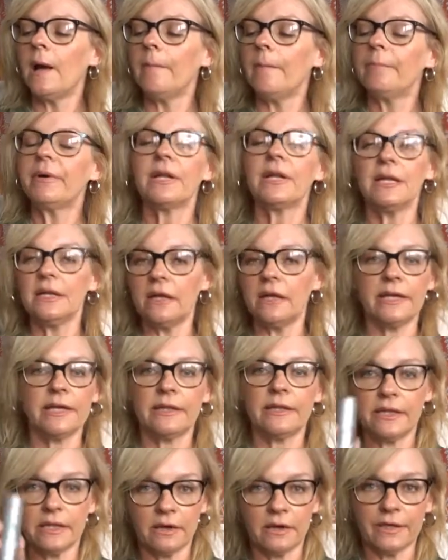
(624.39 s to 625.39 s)
but I
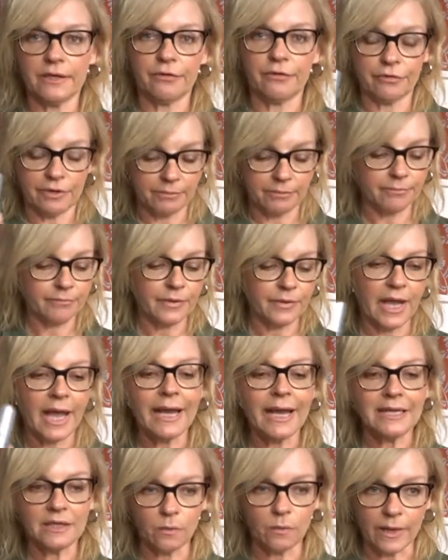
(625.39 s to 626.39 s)
like the eye cream
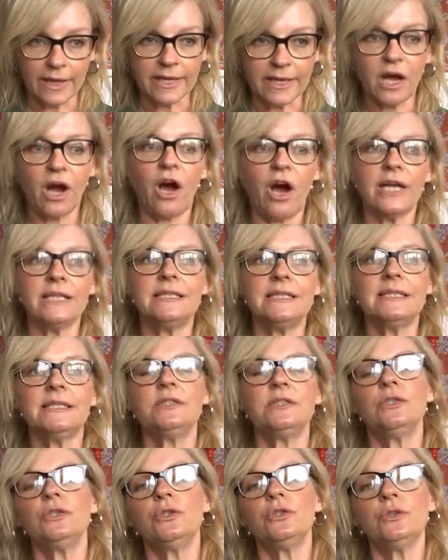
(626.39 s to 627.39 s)
anyway. I
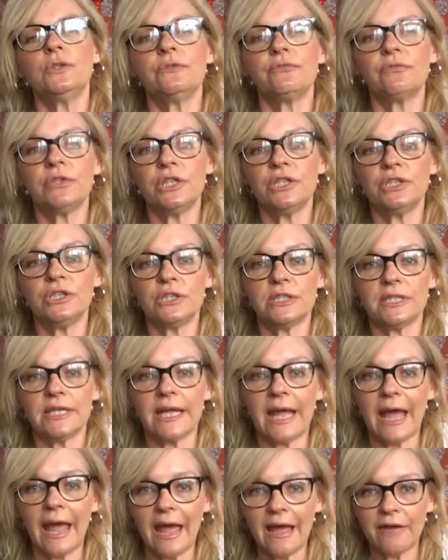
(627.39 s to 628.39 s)
didn't use it
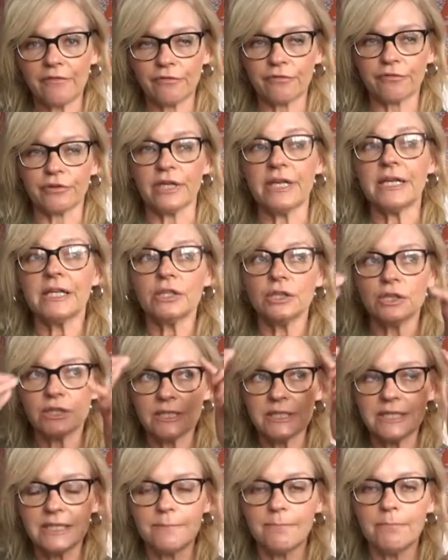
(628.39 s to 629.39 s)
religiously every
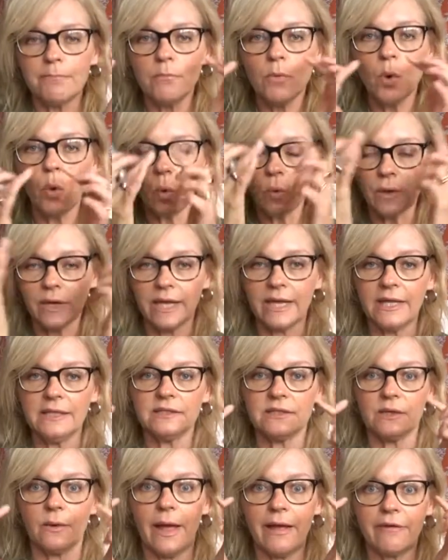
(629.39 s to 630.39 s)
morning,
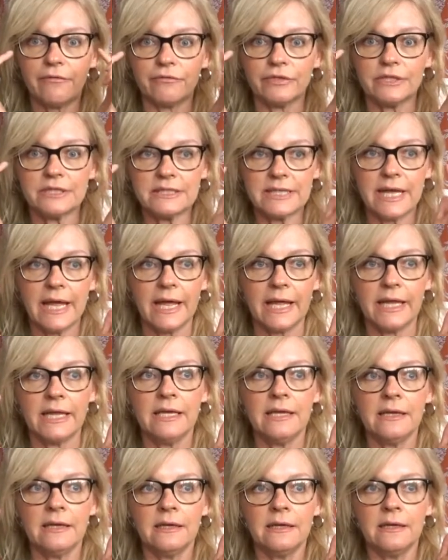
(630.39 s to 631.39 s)
so every
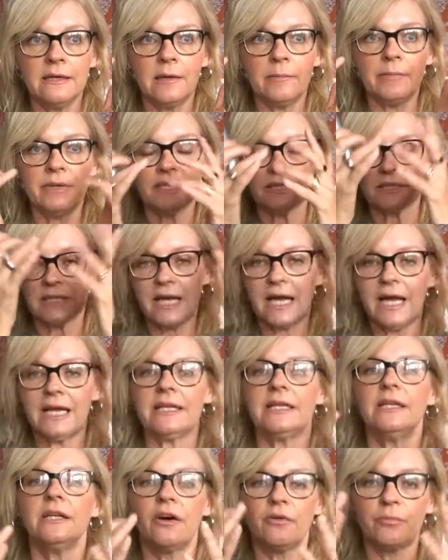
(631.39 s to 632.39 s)
day, because I had
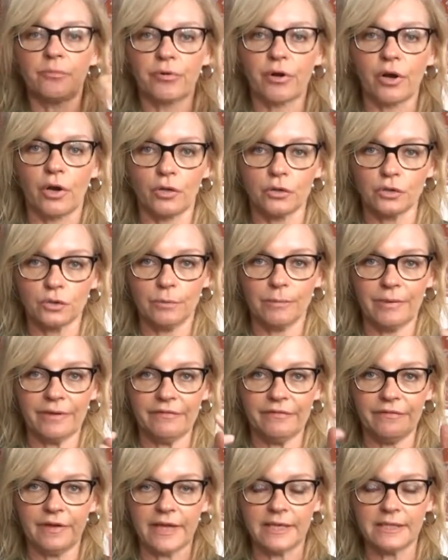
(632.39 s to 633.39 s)
enough product on my
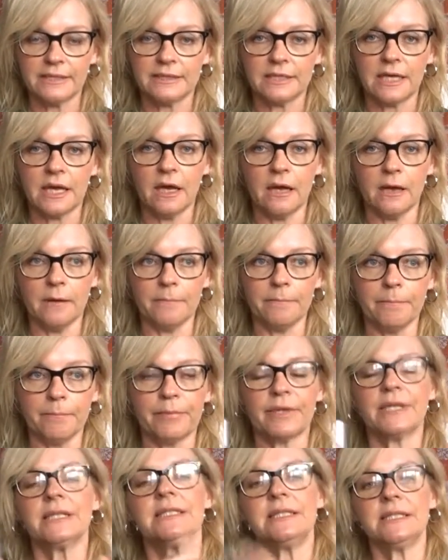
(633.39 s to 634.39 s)
face,
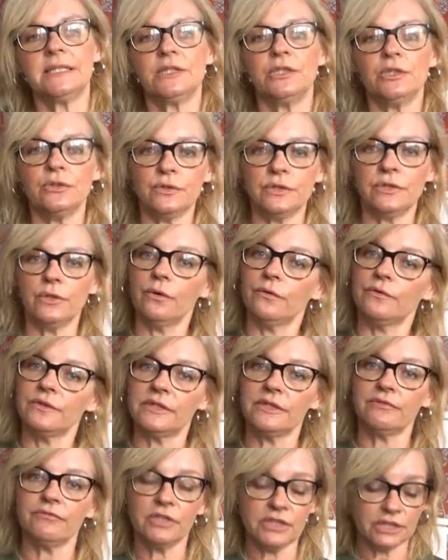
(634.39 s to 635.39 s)
but I did use it
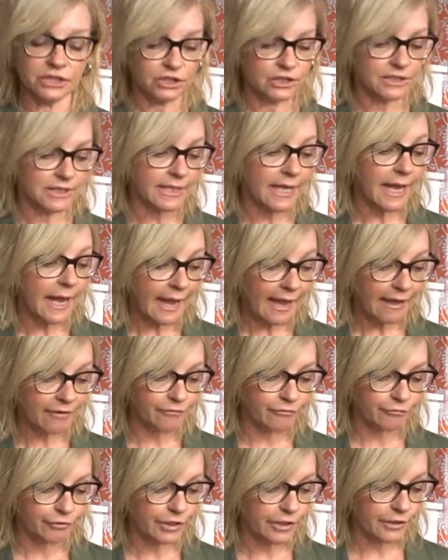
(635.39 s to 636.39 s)
obviously religiously
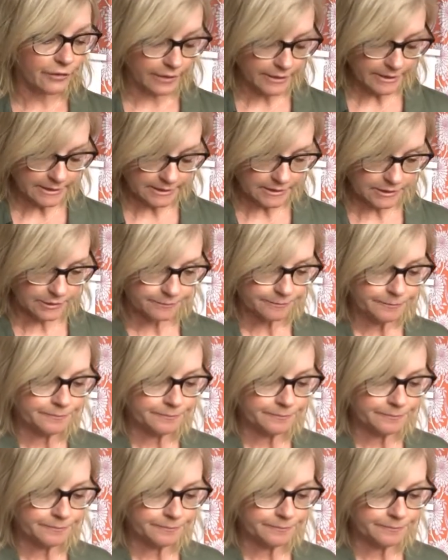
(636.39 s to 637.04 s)
every night.